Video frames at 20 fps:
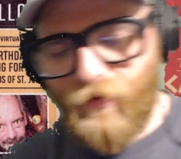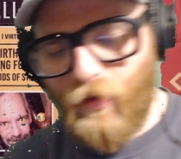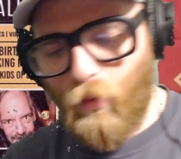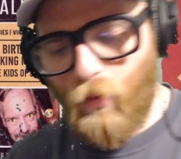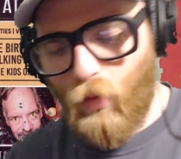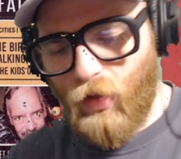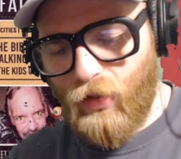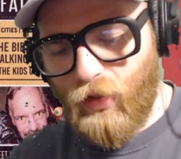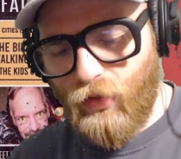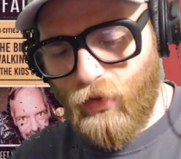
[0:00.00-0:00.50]
they
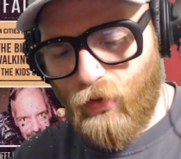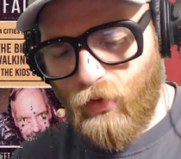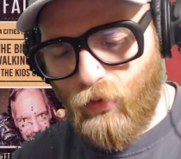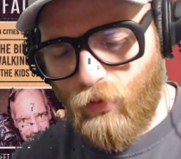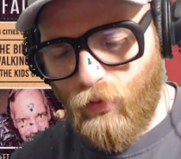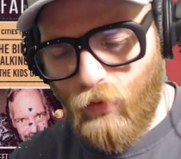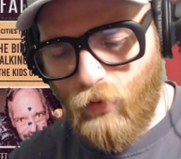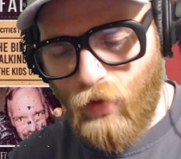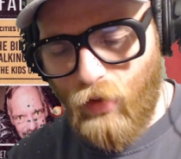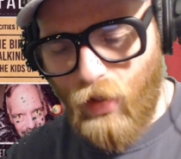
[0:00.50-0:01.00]
want to
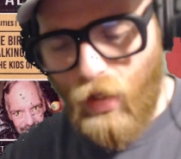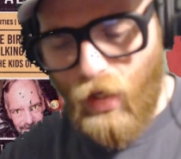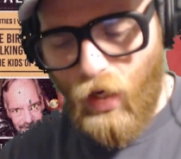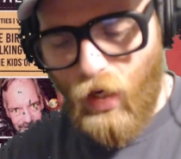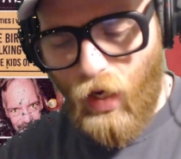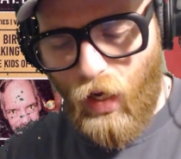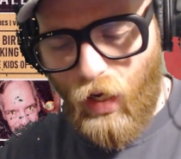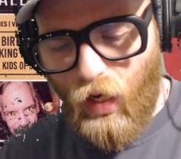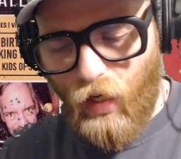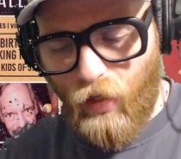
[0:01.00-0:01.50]
do
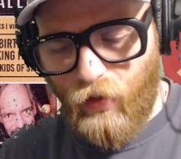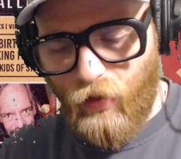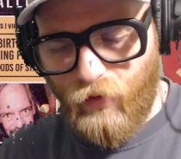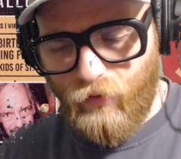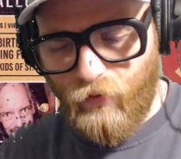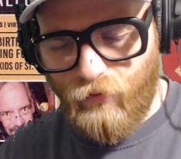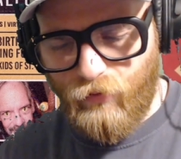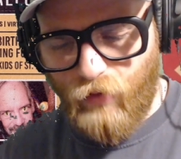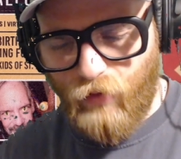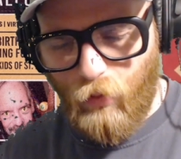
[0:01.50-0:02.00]

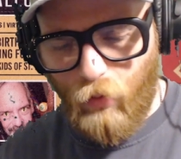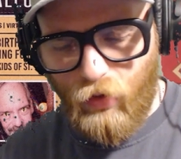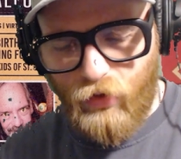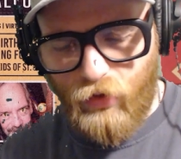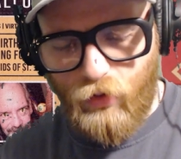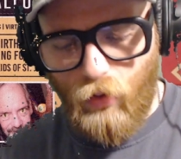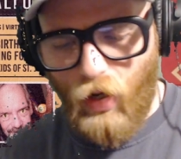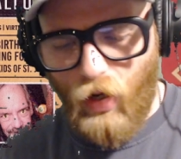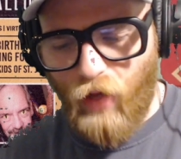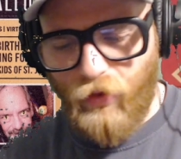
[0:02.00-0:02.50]

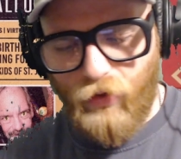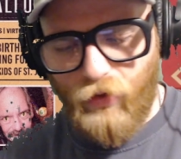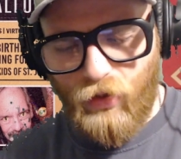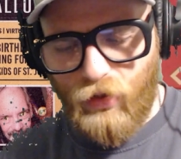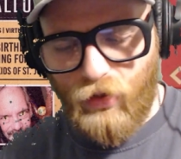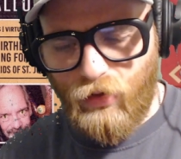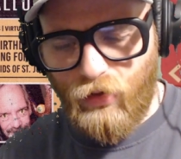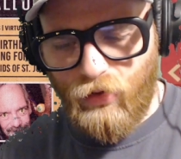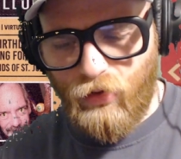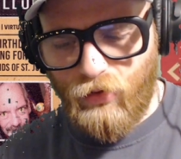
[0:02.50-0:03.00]

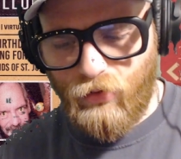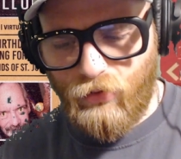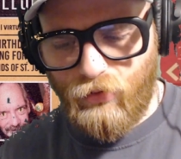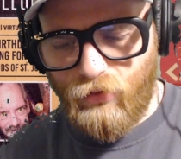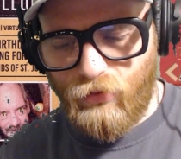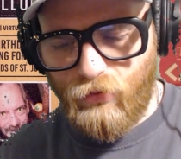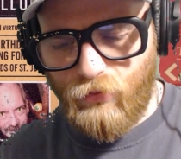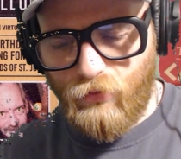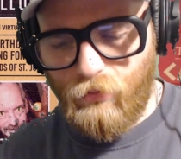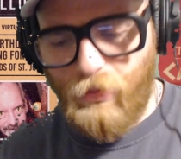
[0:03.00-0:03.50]
other
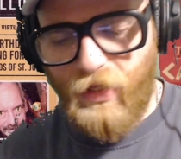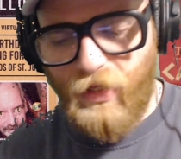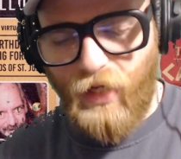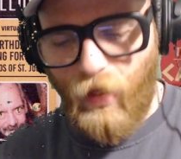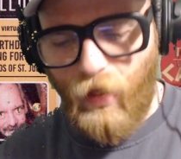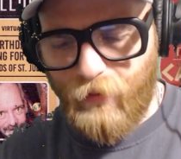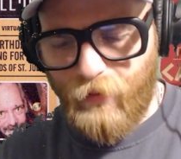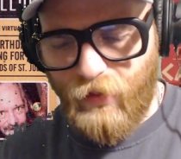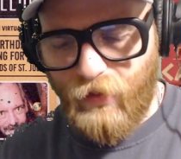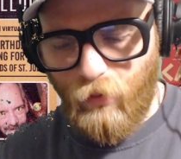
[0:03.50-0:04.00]

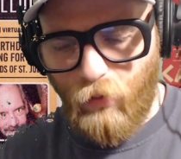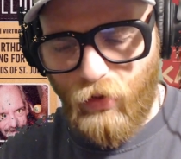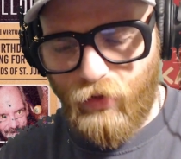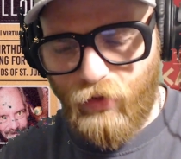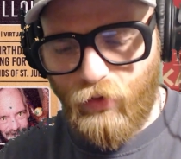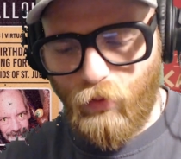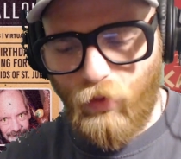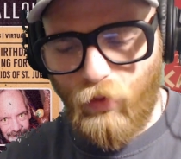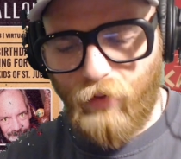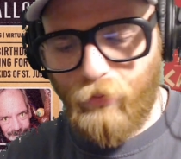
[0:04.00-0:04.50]
meetups. They want to
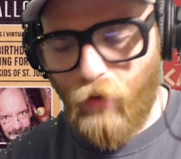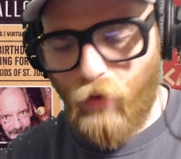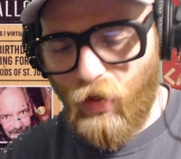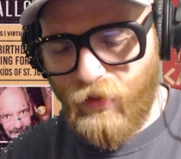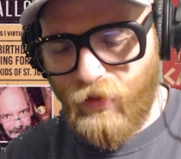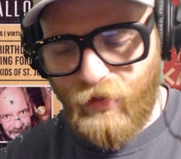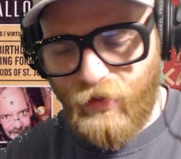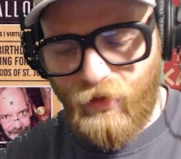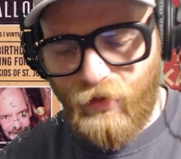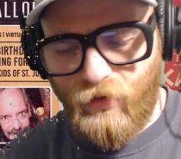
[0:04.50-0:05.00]
do one in
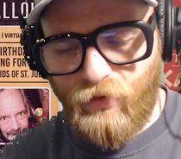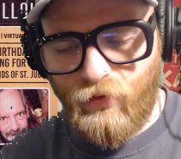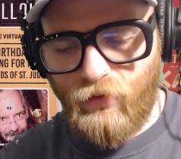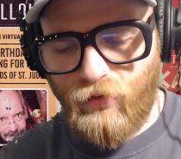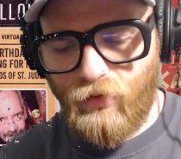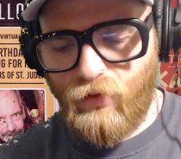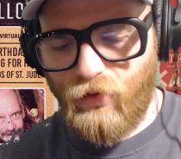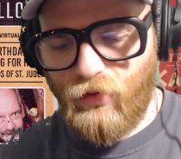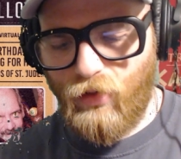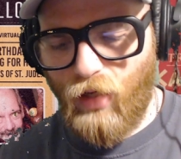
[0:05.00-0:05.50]
Boston,
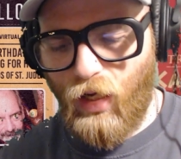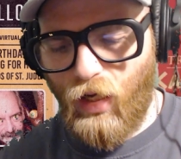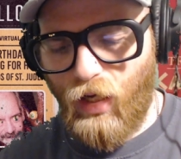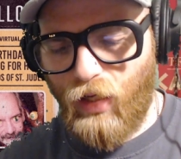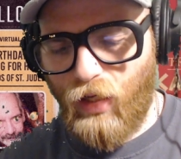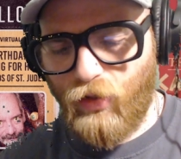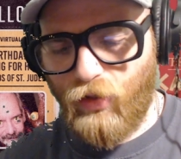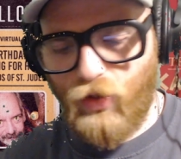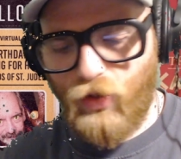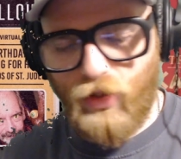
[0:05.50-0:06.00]

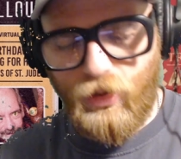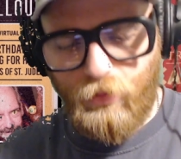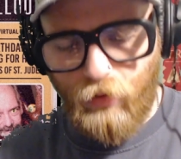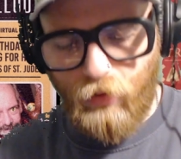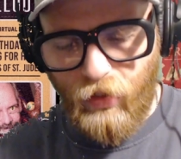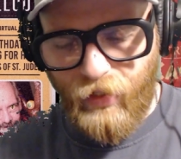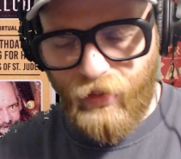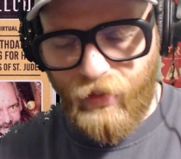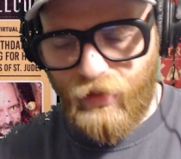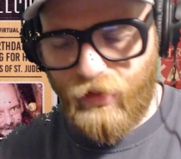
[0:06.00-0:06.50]
Good
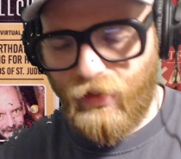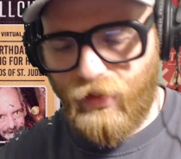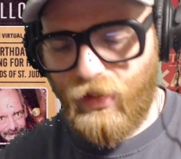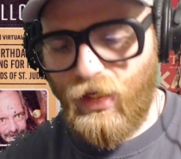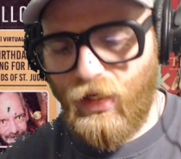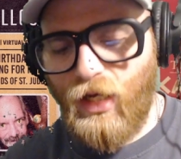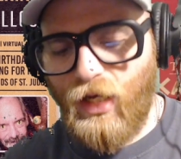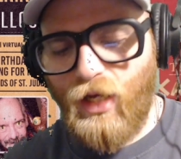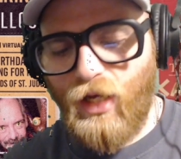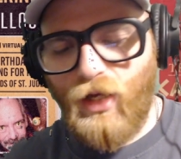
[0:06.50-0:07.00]
Springs,
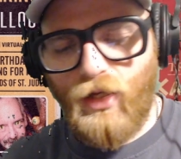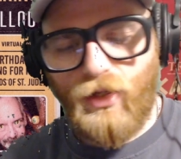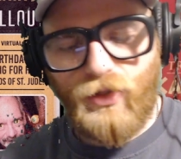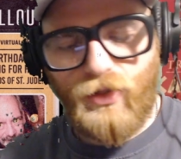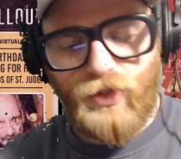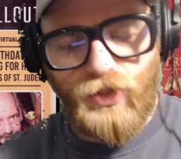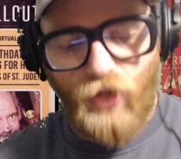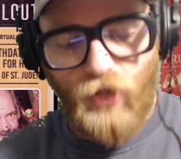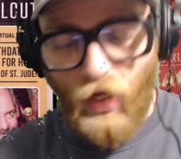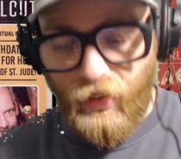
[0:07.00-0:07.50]

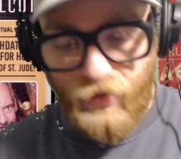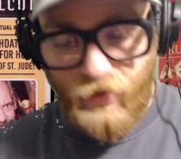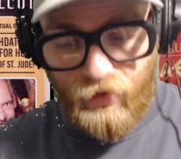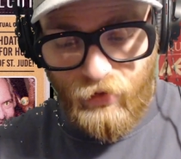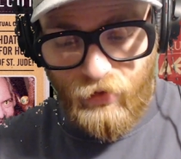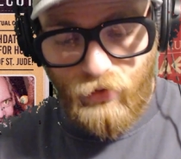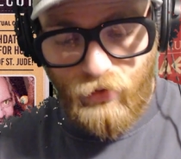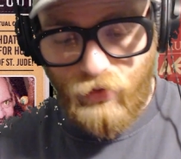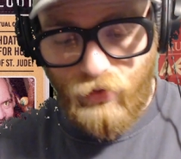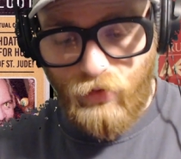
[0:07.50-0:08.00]

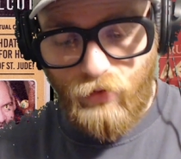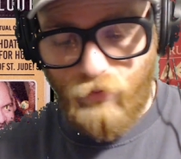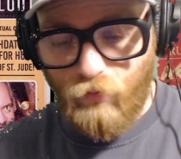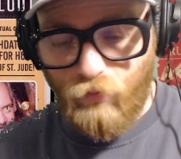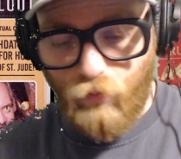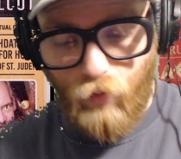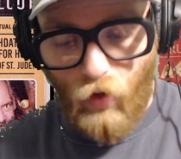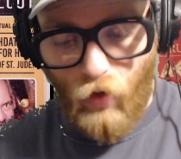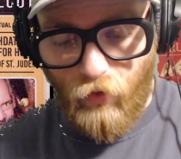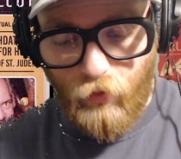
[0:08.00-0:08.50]
Sutton,
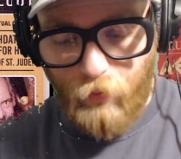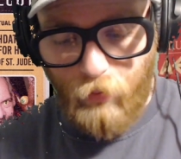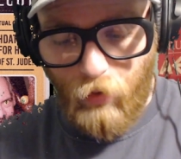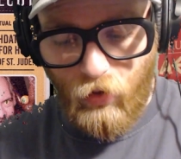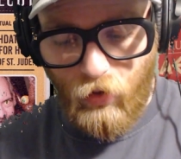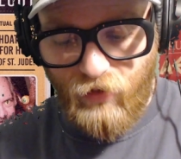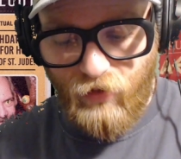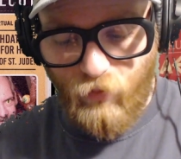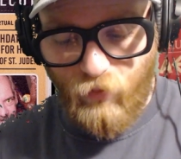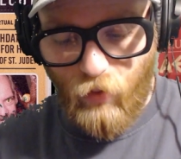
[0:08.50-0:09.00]
other
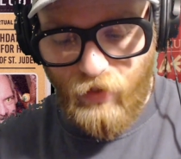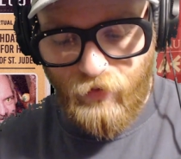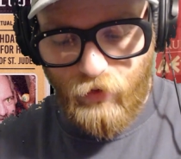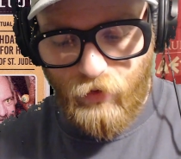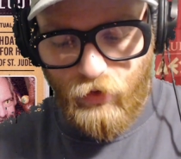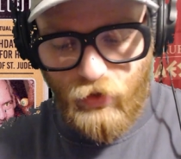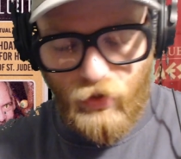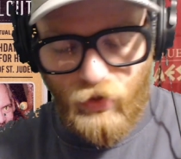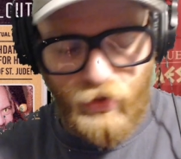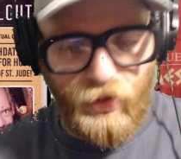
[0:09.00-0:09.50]
parts of West
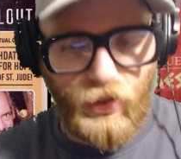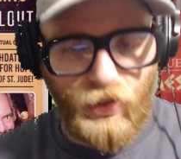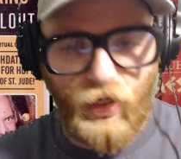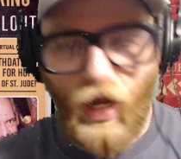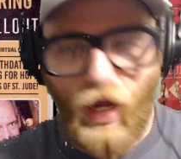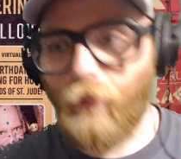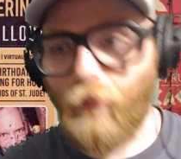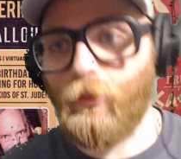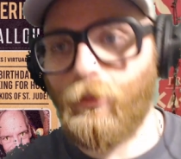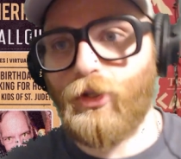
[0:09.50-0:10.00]
Virginia.
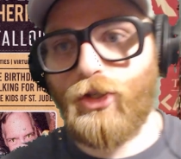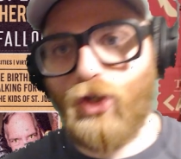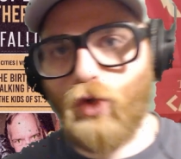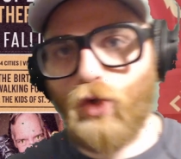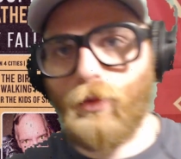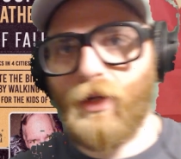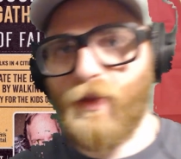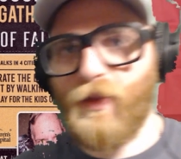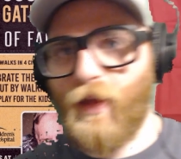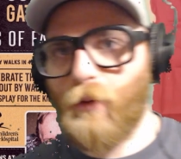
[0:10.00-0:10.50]
I'm
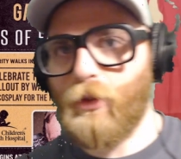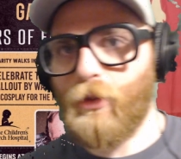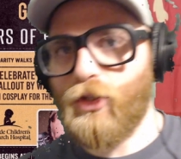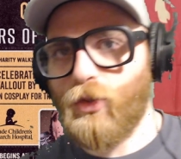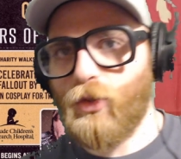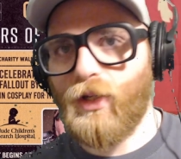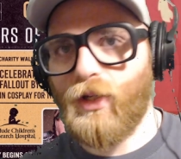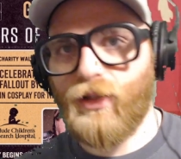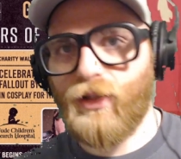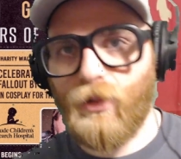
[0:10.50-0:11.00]
assuming they would
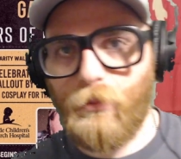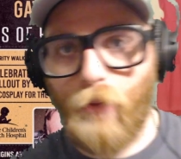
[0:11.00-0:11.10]
do it at the